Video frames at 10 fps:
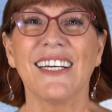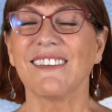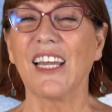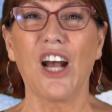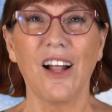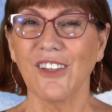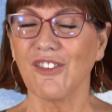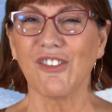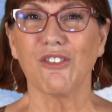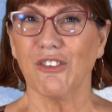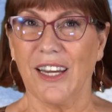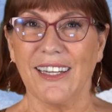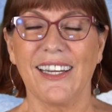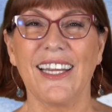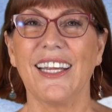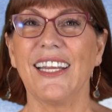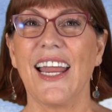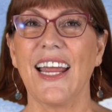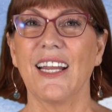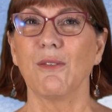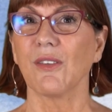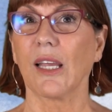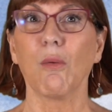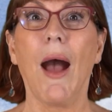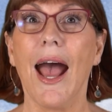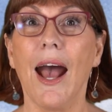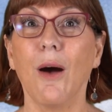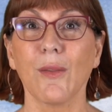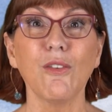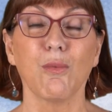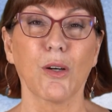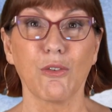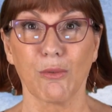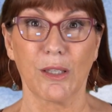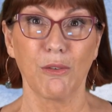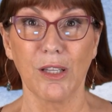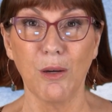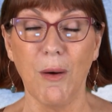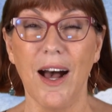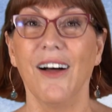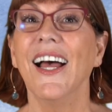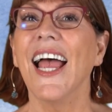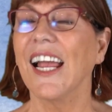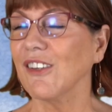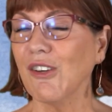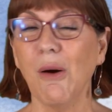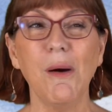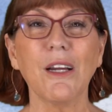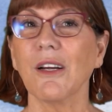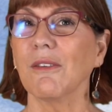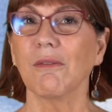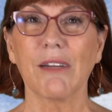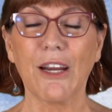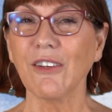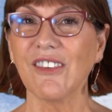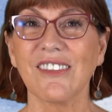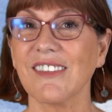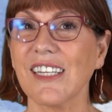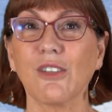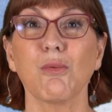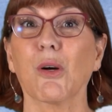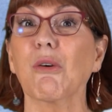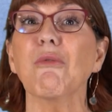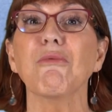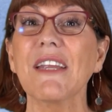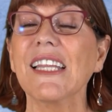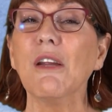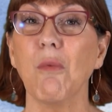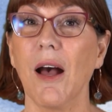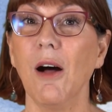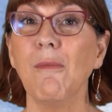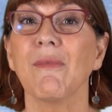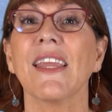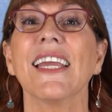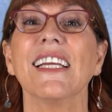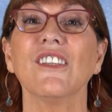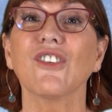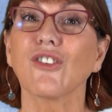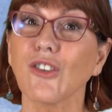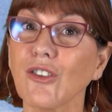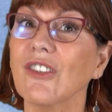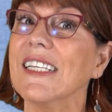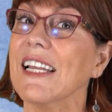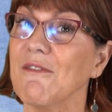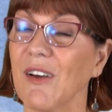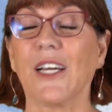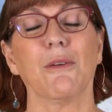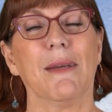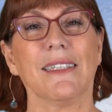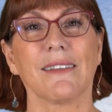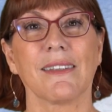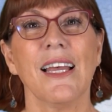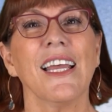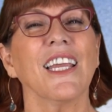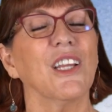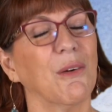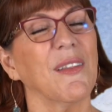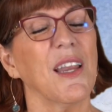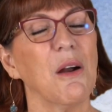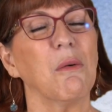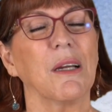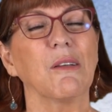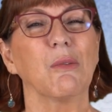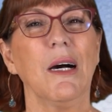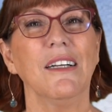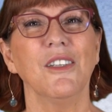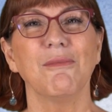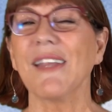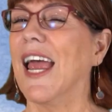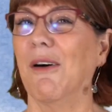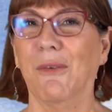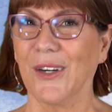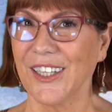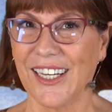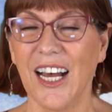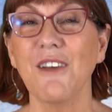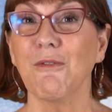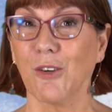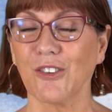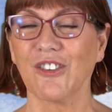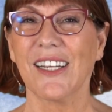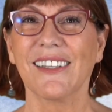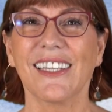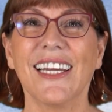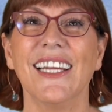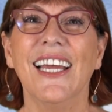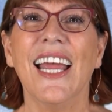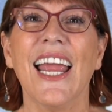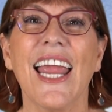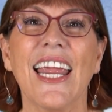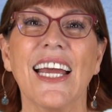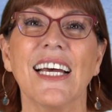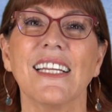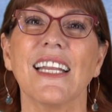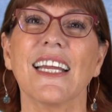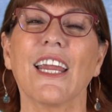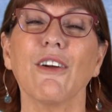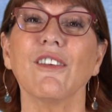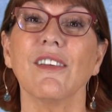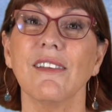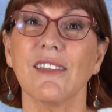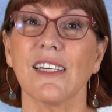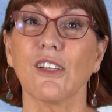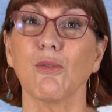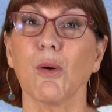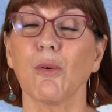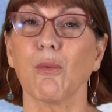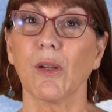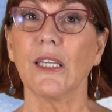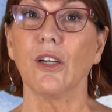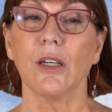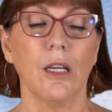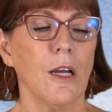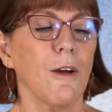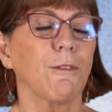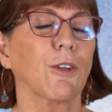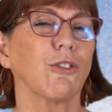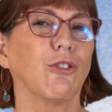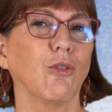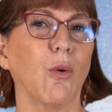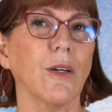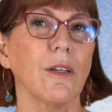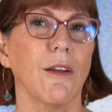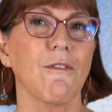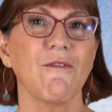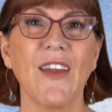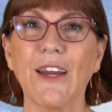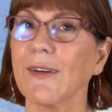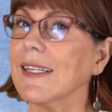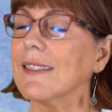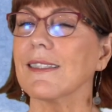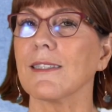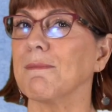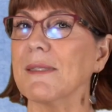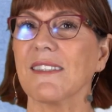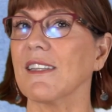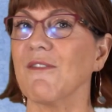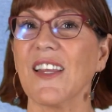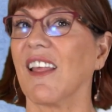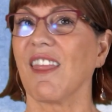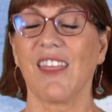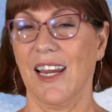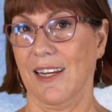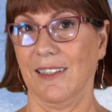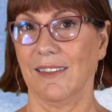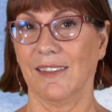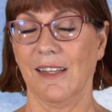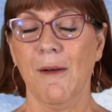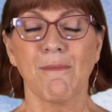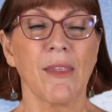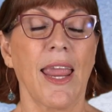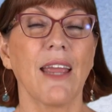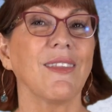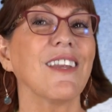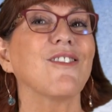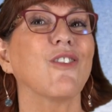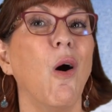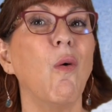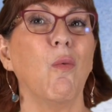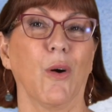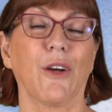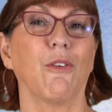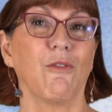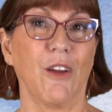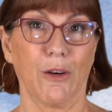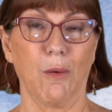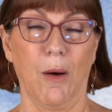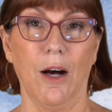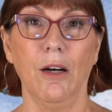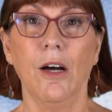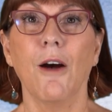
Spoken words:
Psychologists created it, and it was like, wow, this works really, really well. And you know what? Carrots and sticks work really well in certain environments. You know where they don't work as well? At work, unfortunately. And carrots and sticks work really good for short, very specific things. And they don't work very well